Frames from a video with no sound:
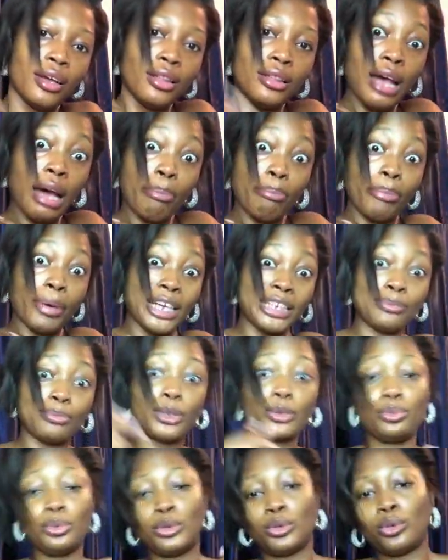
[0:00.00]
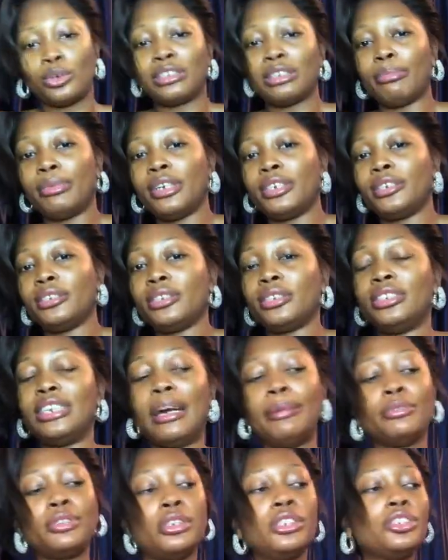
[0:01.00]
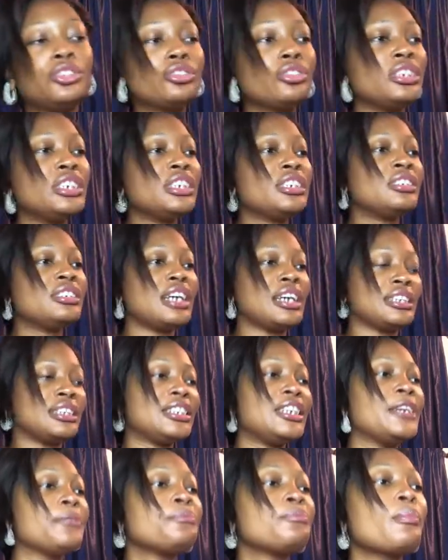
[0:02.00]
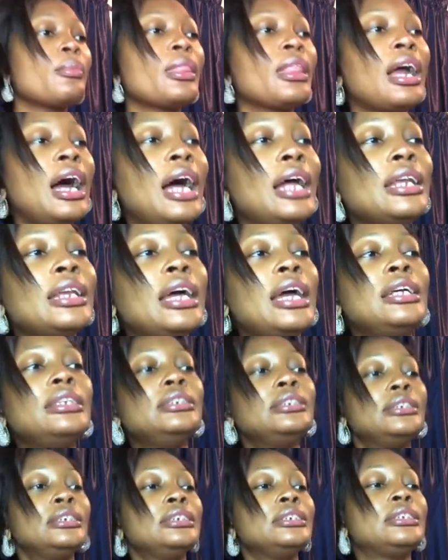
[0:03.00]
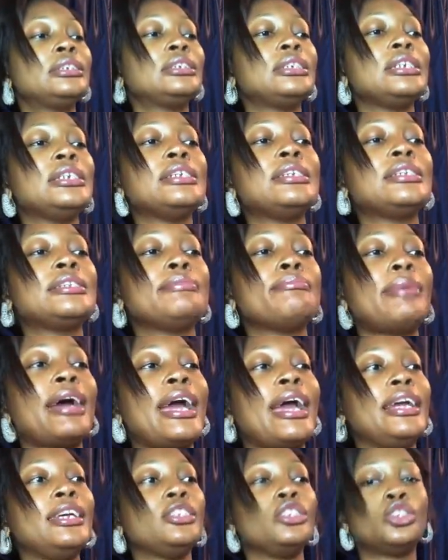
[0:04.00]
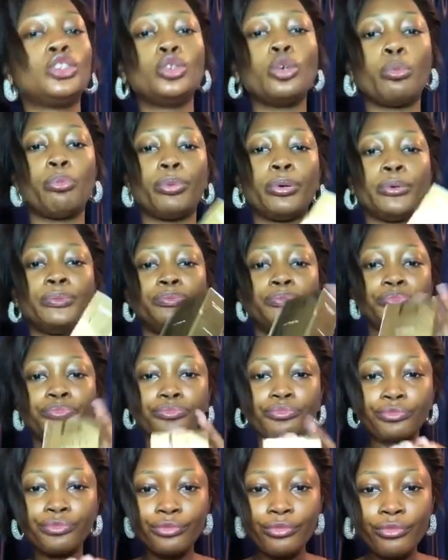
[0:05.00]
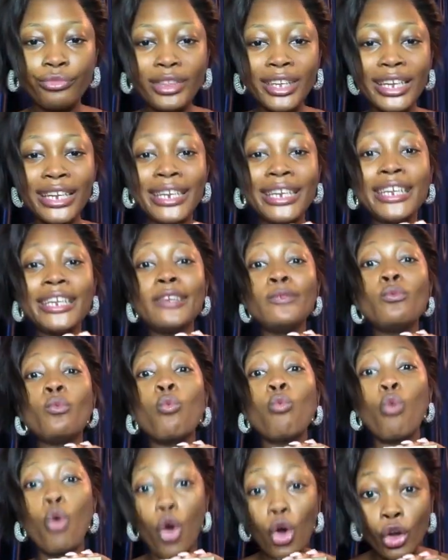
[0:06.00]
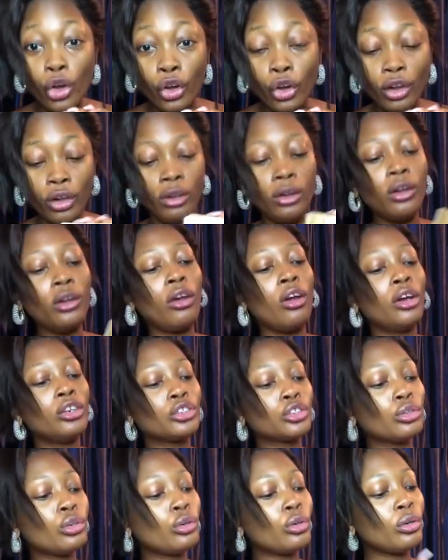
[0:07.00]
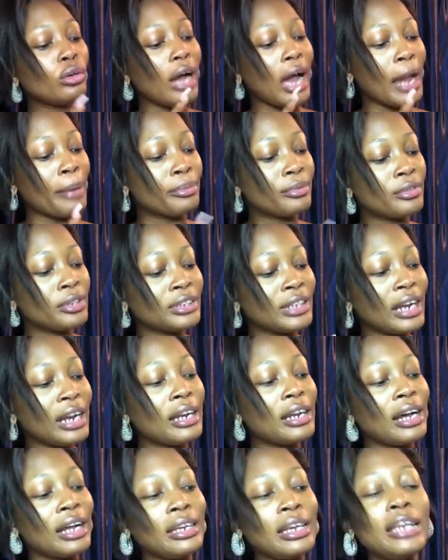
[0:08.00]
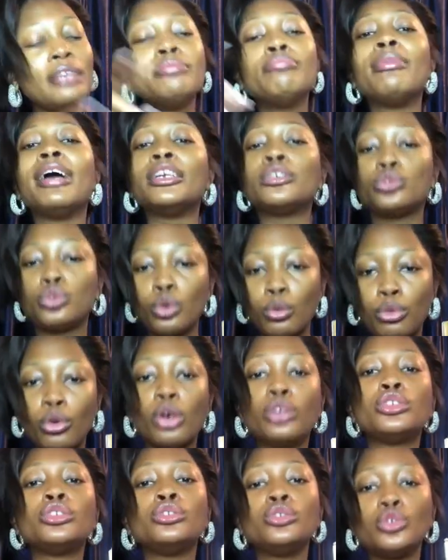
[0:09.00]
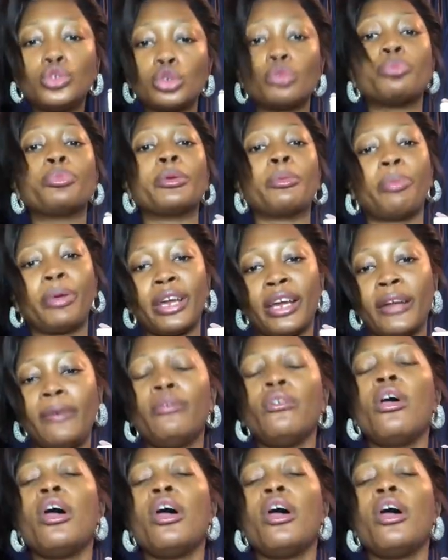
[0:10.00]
that passport we talked about the other time. So literally that's it. And then this is my soap in one. So I decided I let my soap continue to prepare.